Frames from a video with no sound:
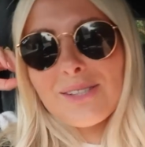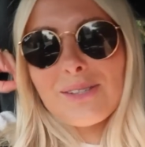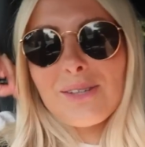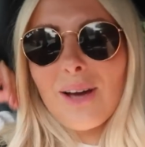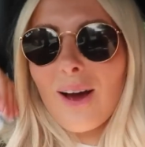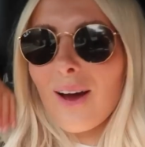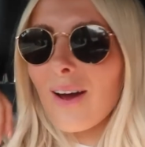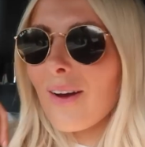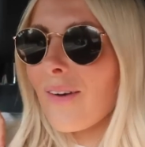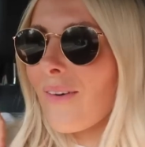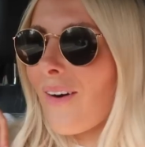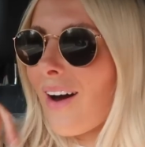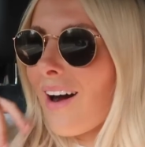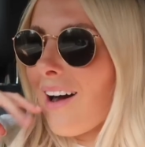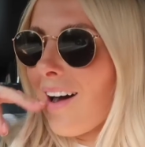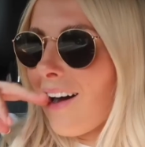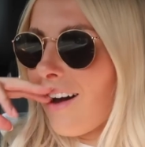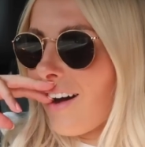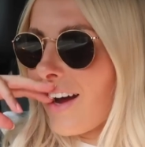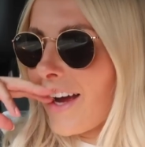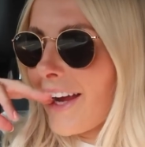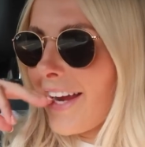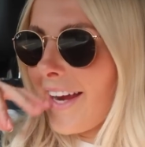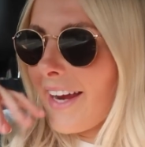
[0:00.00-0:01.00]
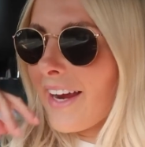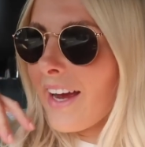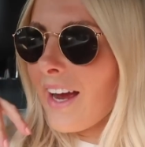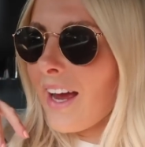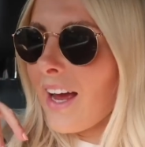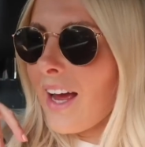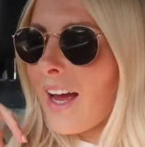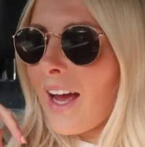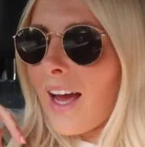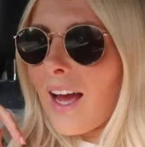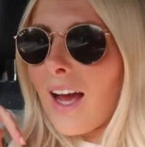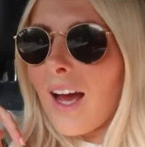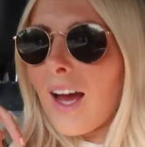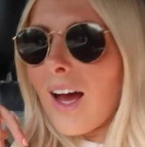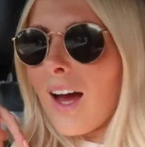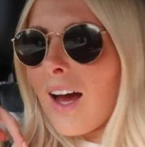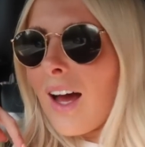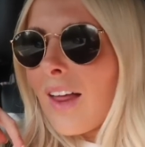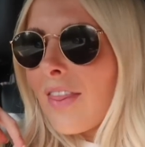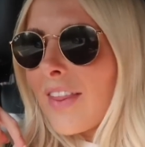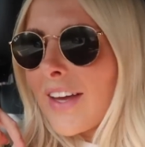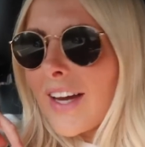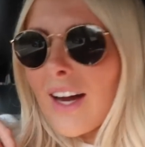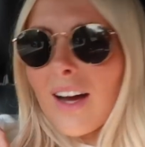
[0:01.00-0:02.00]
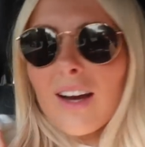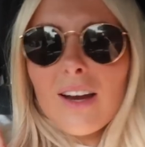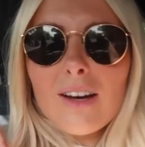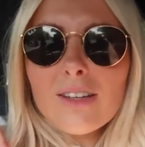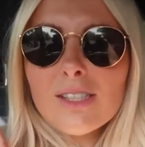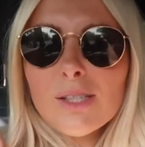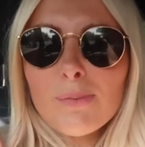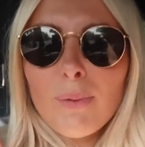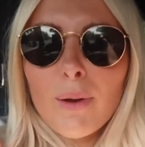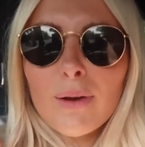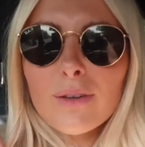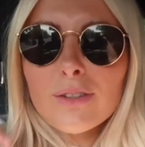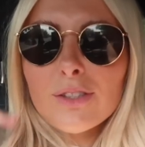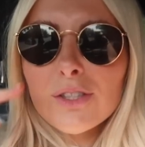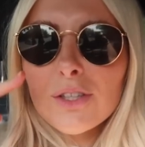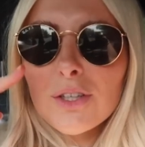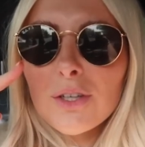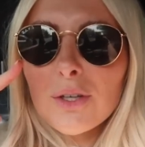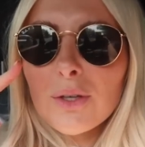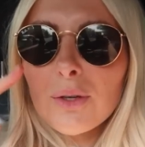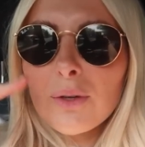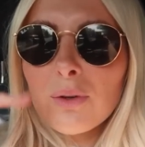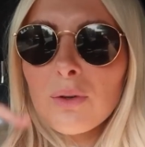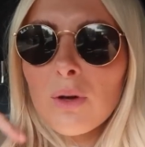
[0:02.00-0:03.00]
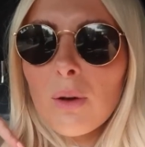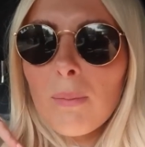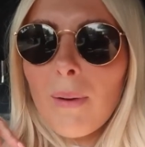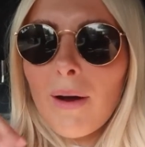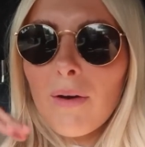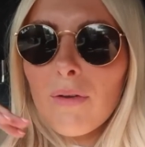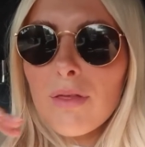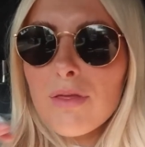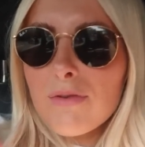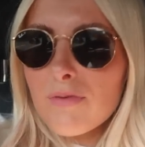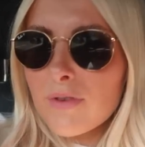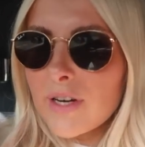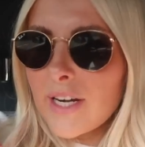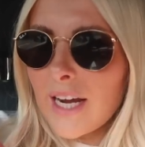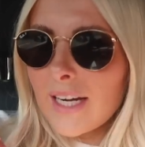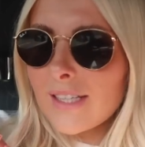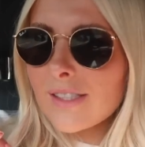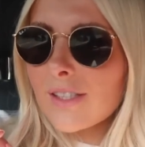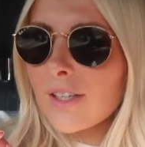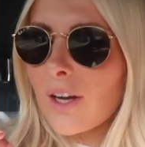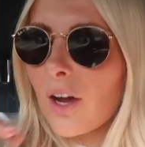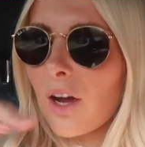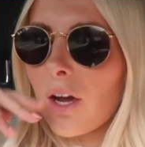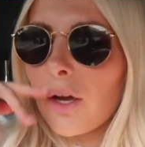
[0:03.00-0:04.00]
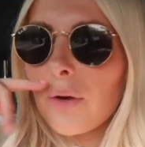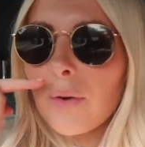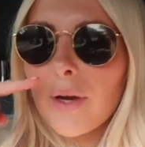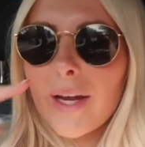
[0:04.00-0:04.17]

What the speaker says: So I think I last spoke to you about 3 days ago.